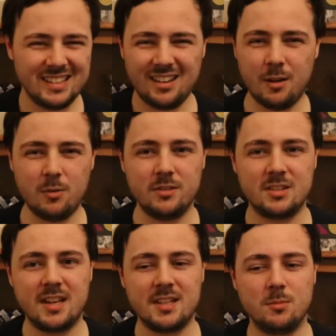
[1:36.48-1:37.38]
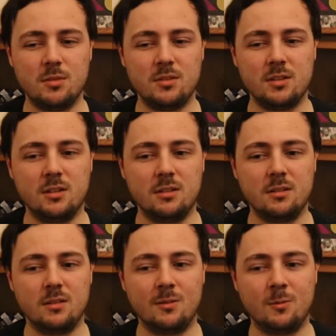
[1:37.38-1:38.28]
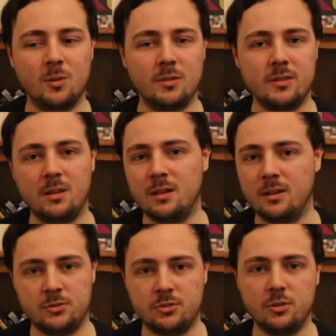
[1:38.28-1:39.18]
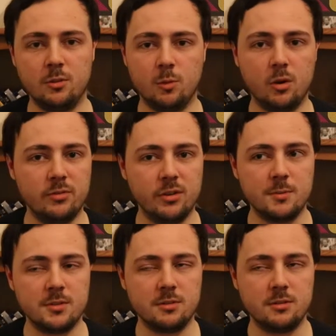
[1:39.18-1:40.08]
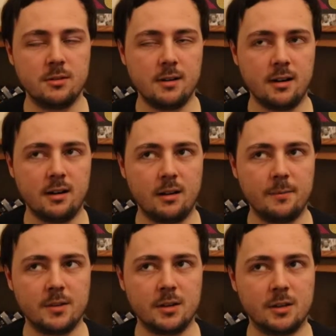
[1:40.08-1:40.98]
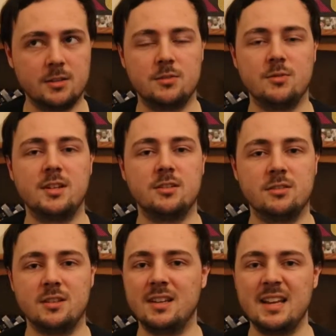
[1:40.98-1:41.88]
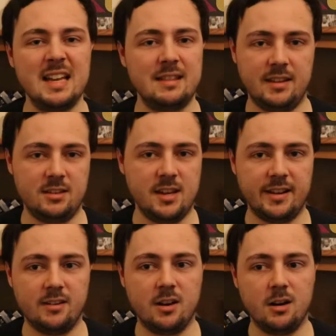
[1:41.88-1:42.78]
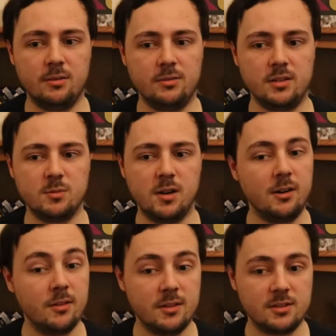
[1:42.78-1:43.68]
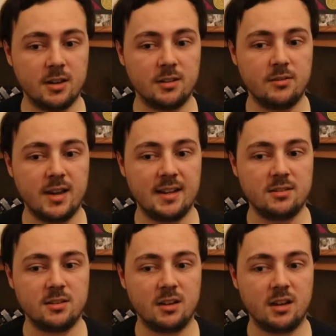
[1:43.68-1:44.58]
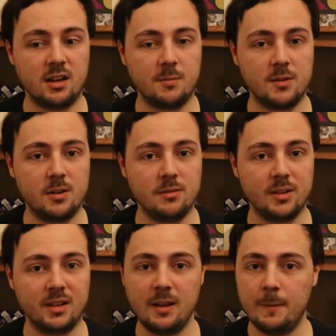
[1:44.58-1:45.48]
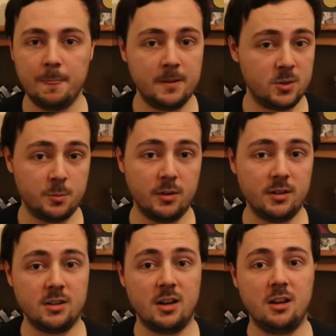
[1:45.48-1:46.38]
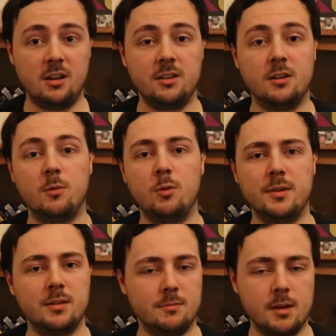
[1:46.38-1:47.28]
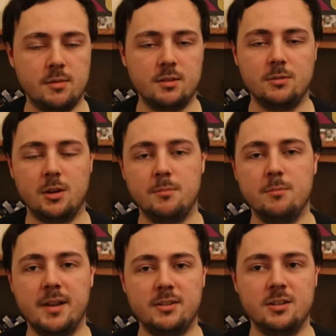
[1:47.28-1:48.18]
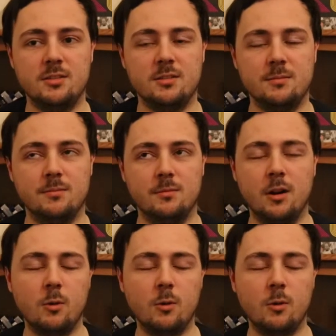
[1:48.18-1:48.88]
I wouldn't say it's more, you know, one of the true war film at all, you know, because it's really just the second half as well, that's kind of that. You know, I think, spoilers alert, you know, I will be maybe mentioning some